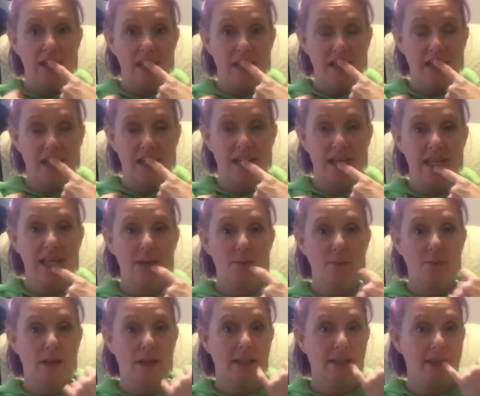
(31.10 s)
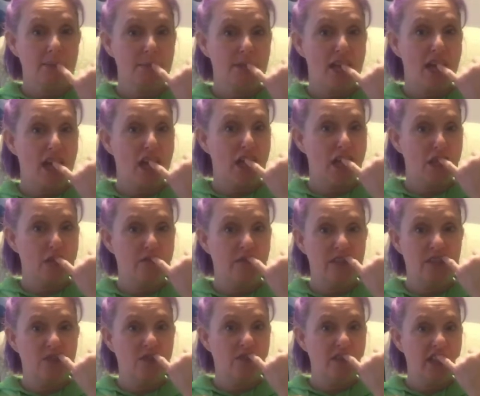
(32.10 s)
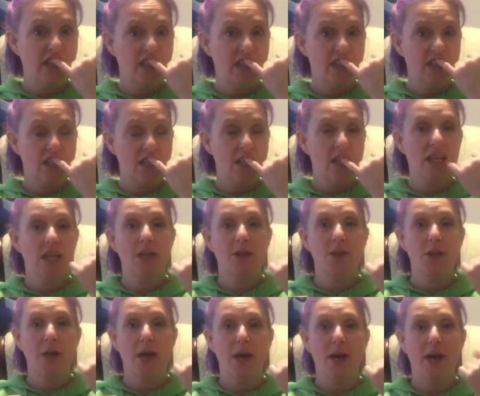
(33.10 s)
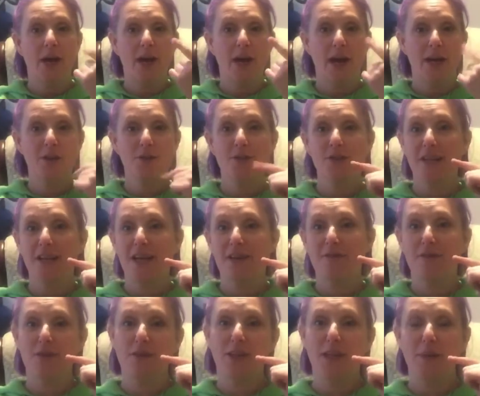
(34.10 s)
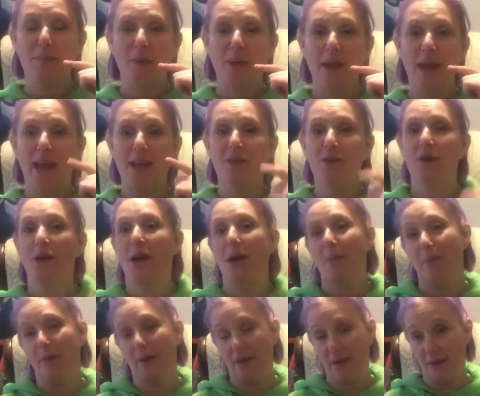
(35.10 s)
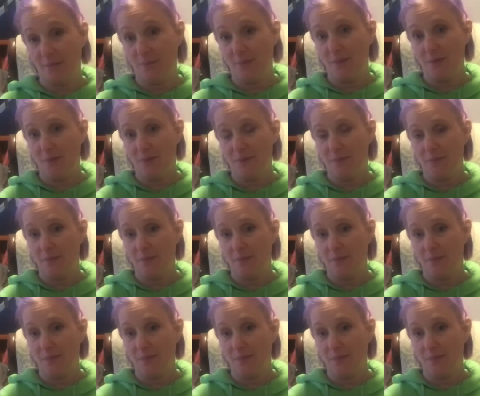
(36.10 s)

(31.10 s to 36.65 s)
And a lip tie is between the underside of your lip and your upper gums.